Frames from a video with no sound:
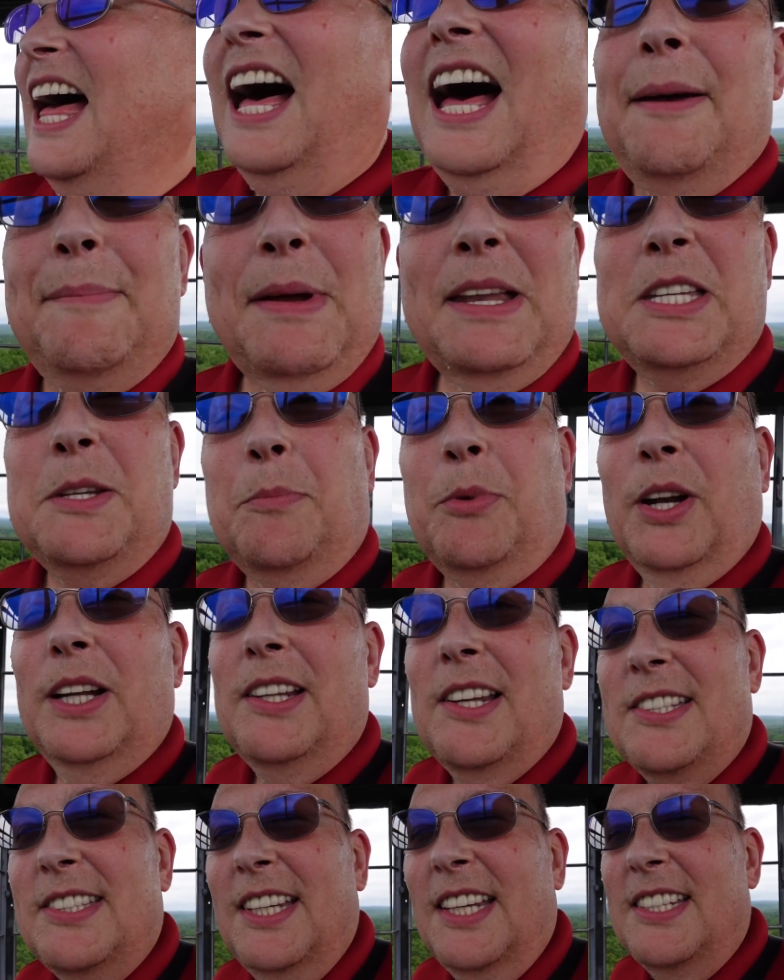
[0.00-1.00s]
I meant to bring
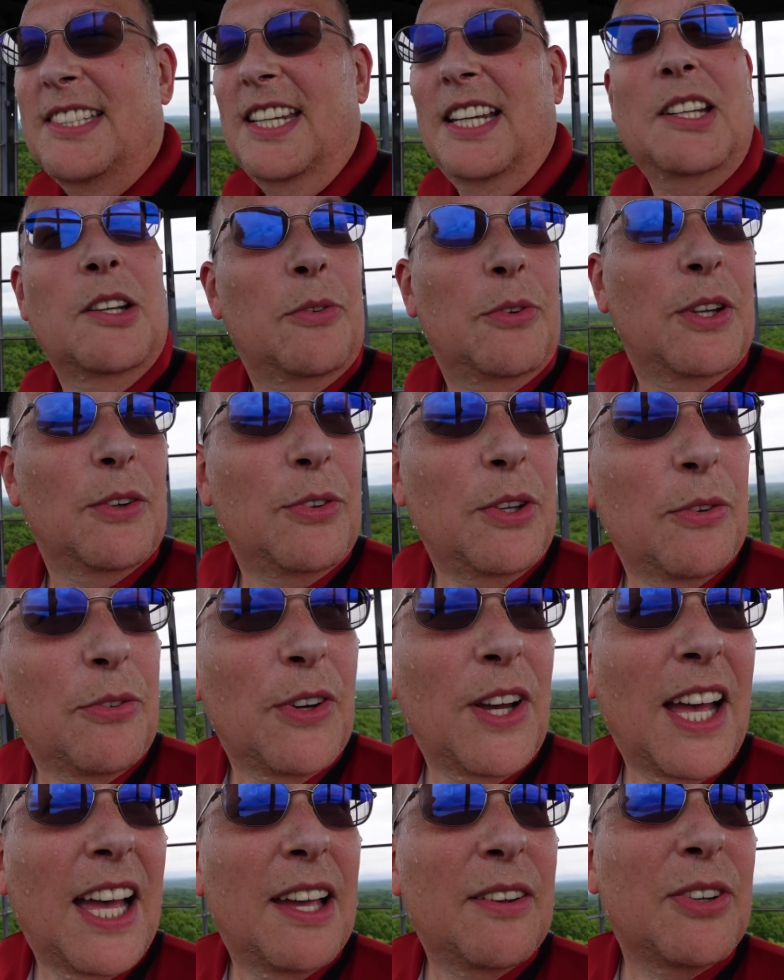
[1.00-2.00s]
the
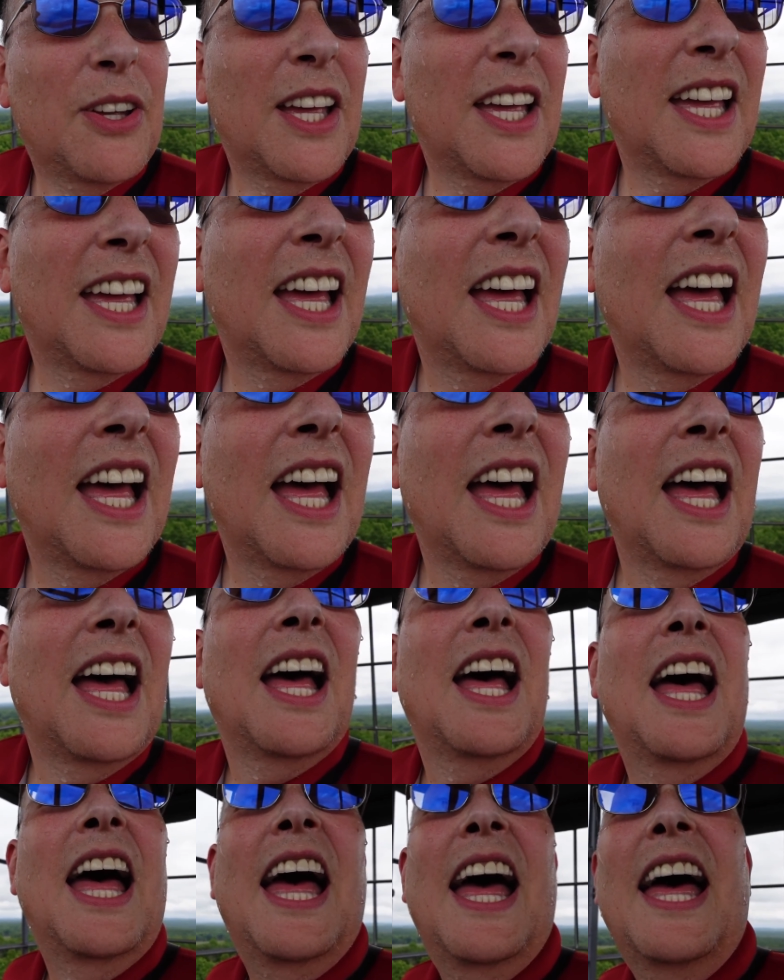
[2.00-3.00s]
16-55.
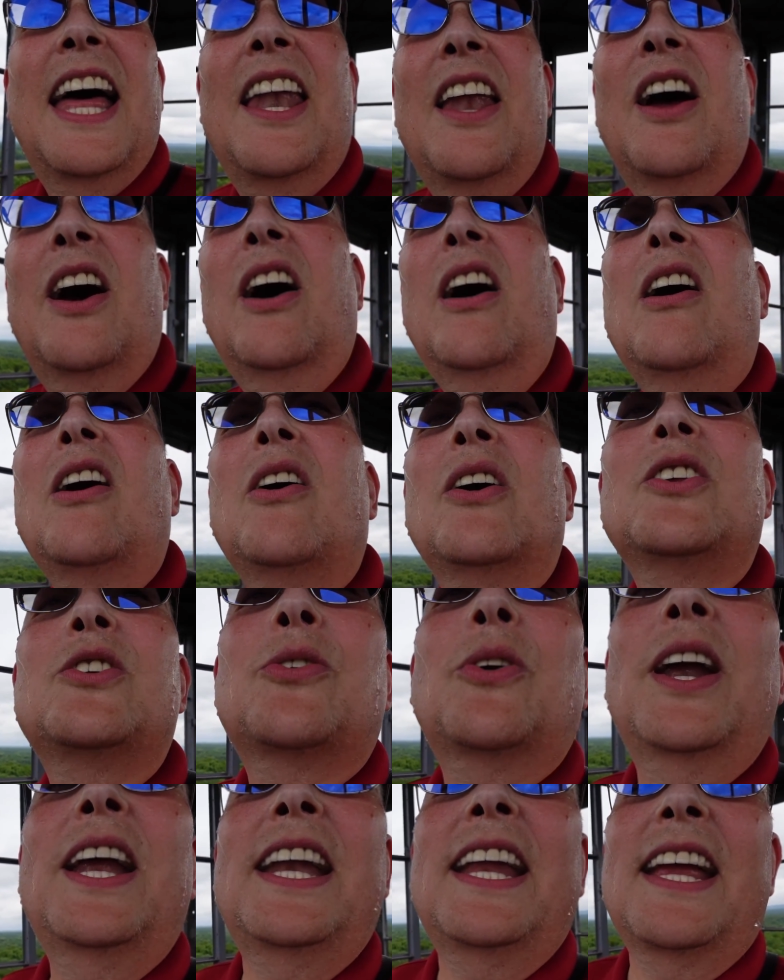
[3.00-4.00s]
And, it's
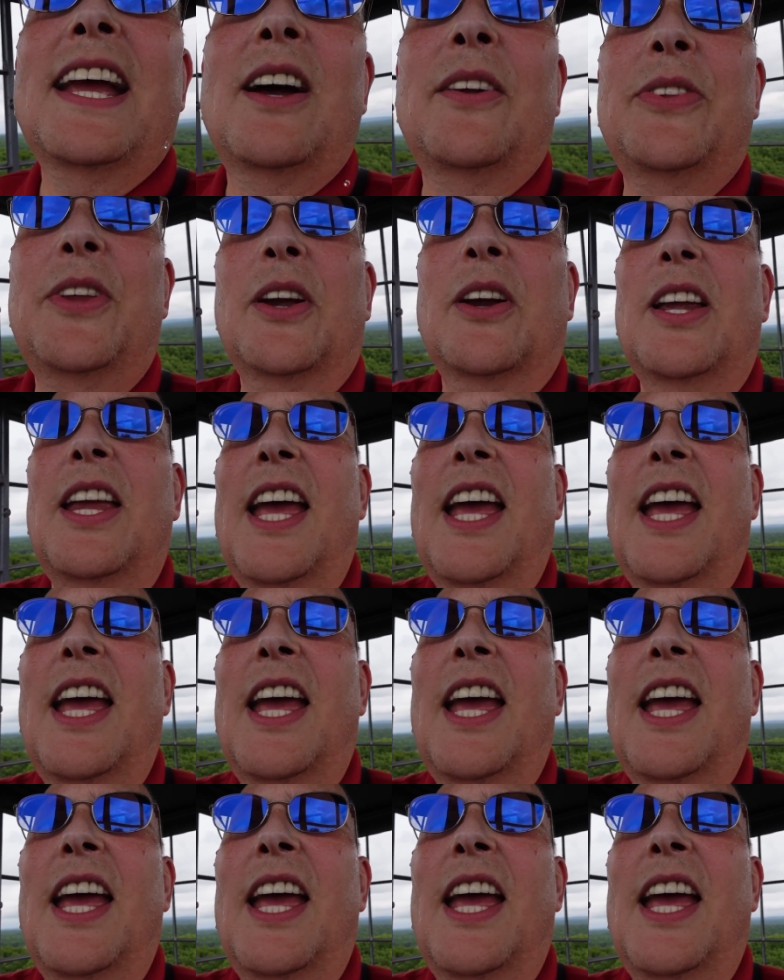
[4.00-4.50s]
raining out there.